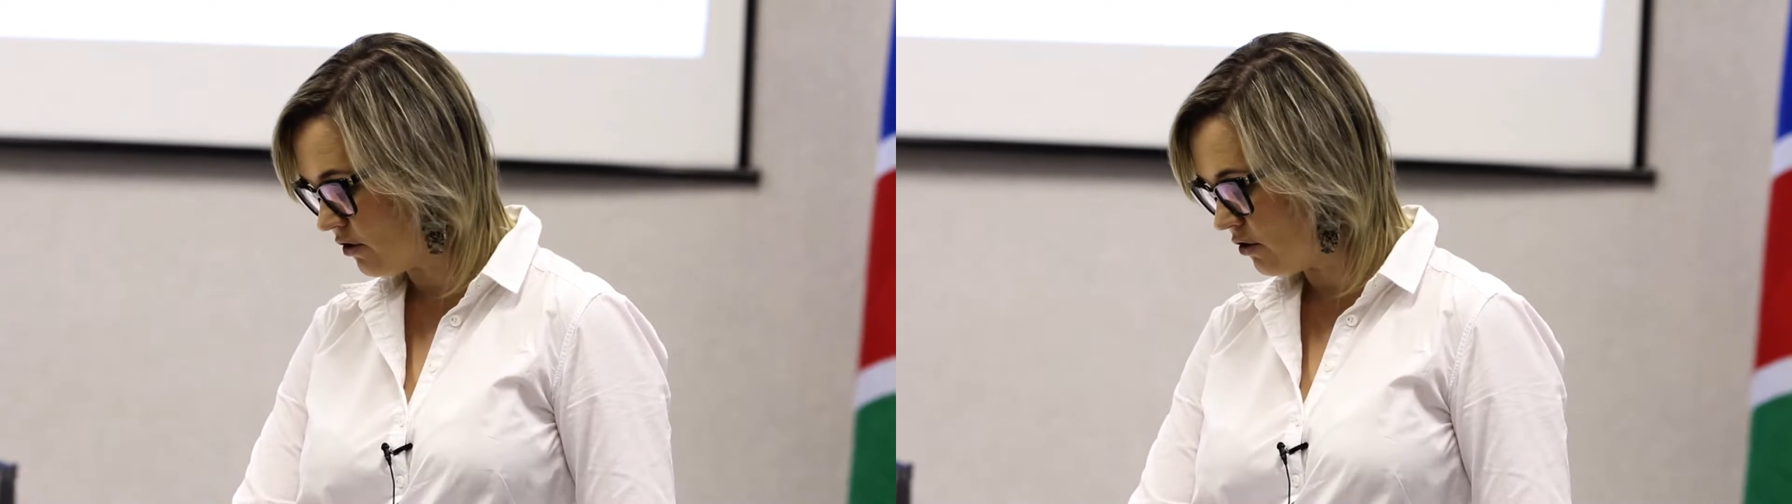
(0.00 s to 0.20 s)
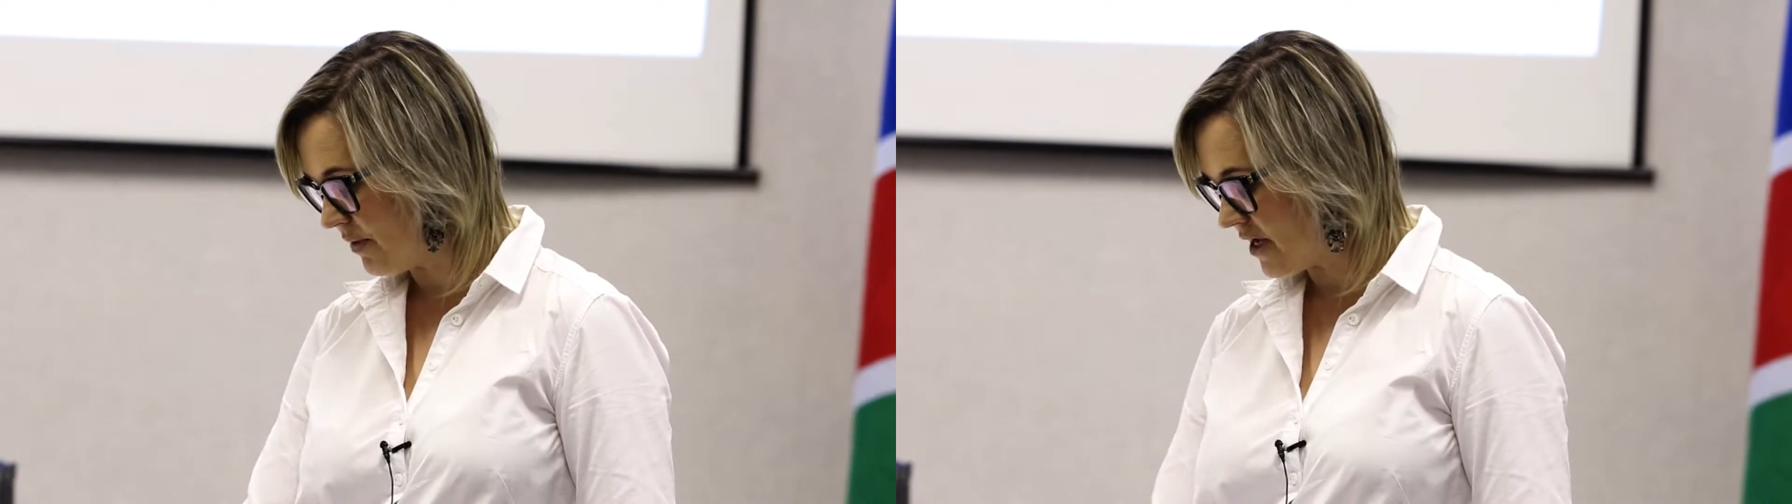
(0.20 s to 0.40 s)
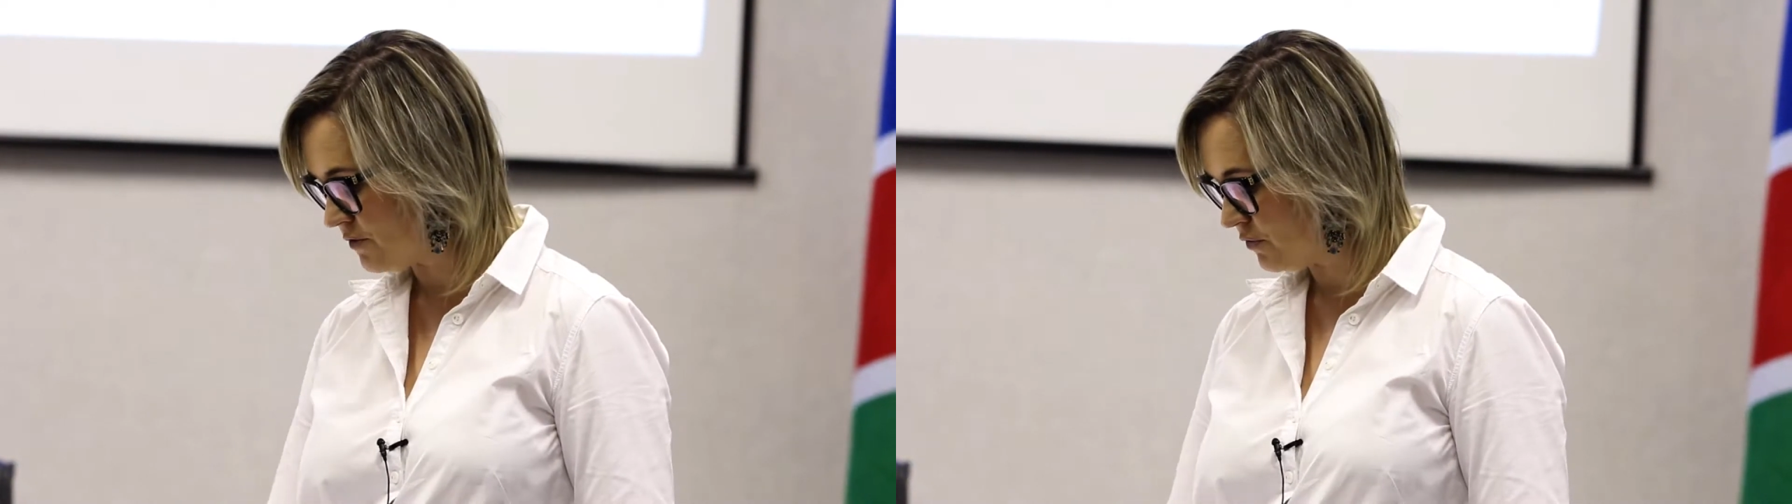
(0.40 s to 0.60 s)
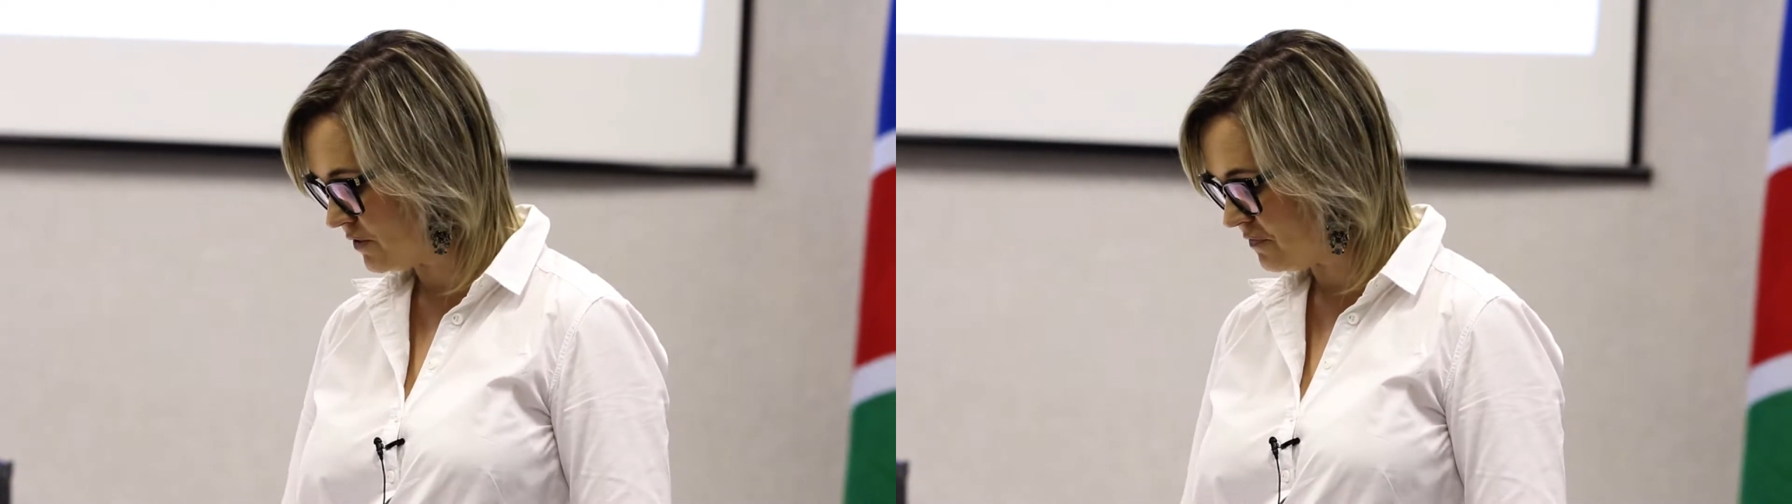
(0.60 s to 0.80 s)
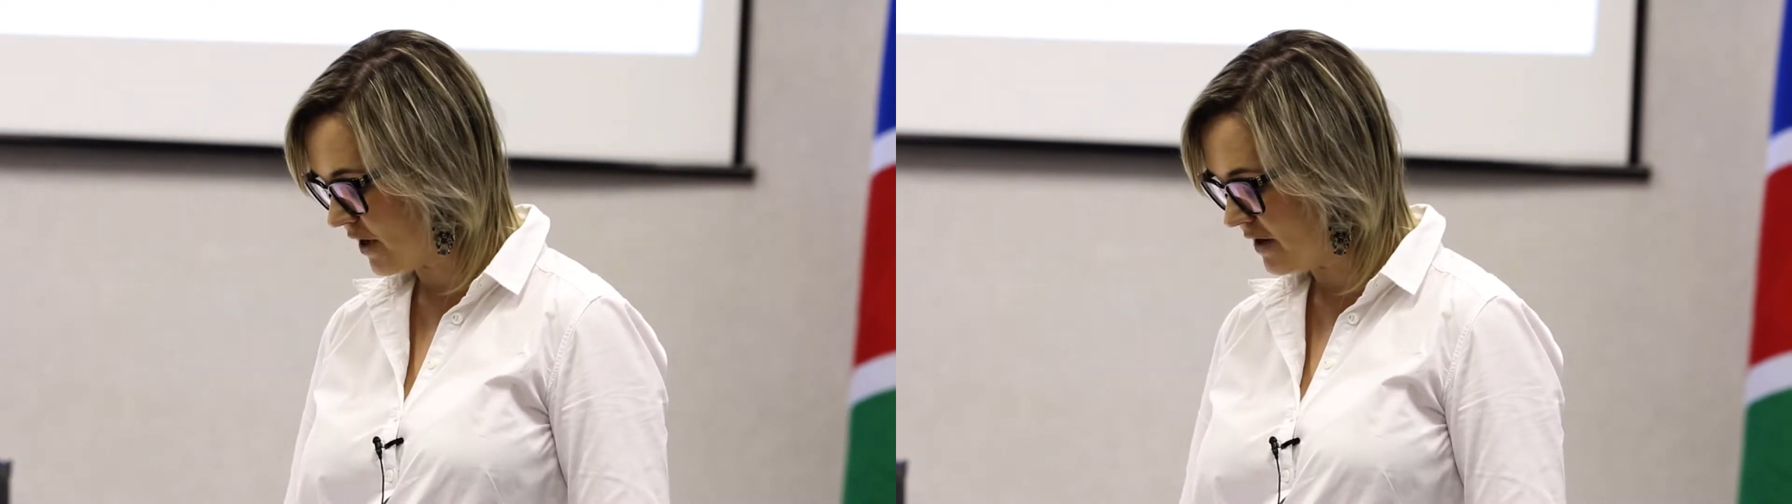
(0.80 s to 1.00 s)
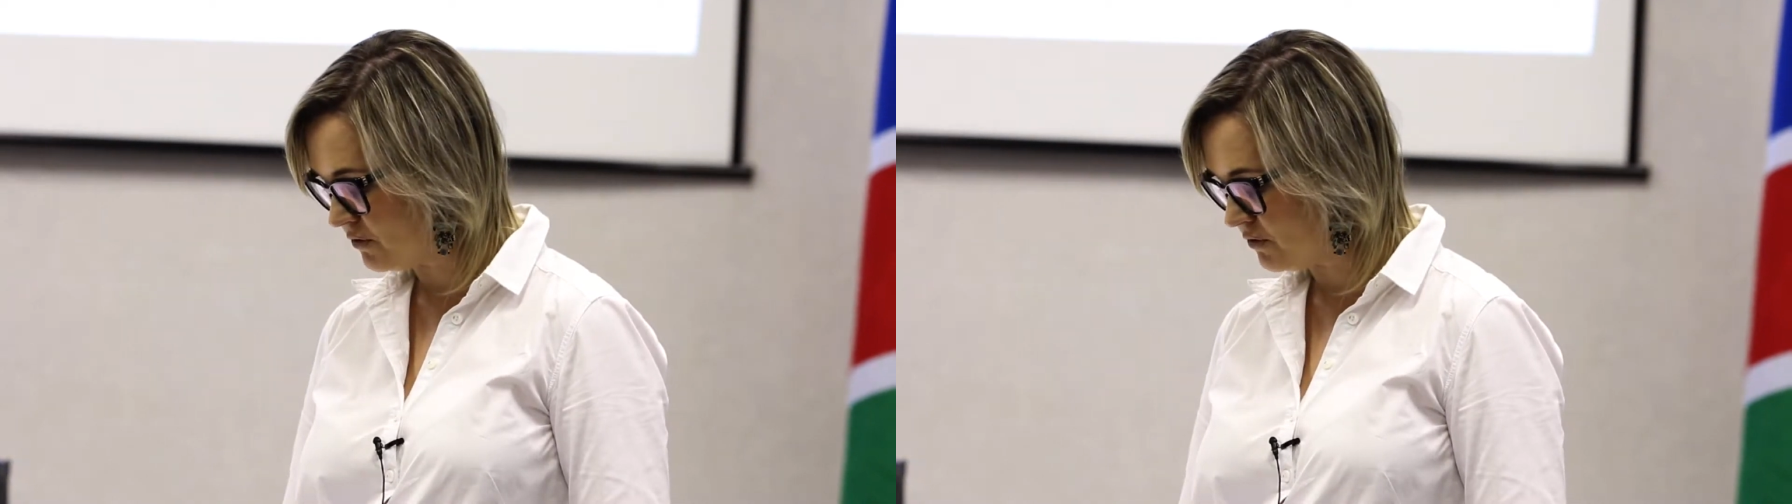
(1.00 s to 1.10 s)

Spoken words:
on page 45,